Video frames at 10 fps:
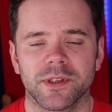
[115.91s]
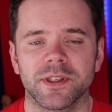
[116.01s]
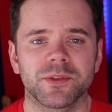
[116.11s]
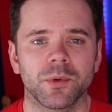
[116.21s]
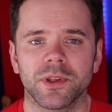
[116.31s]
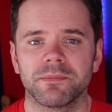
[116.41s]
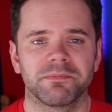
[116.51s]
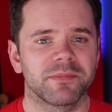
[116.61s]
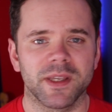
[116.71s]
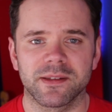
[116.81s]
And this one,
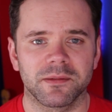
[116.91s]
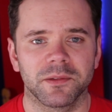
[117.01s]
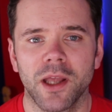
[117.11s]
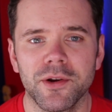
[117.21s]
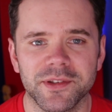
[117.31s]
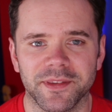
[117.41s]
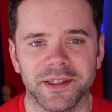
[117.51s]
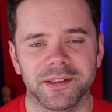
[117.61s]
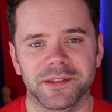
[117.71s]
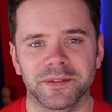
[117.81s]
there's loads of
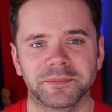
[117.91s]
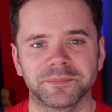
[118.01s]
these.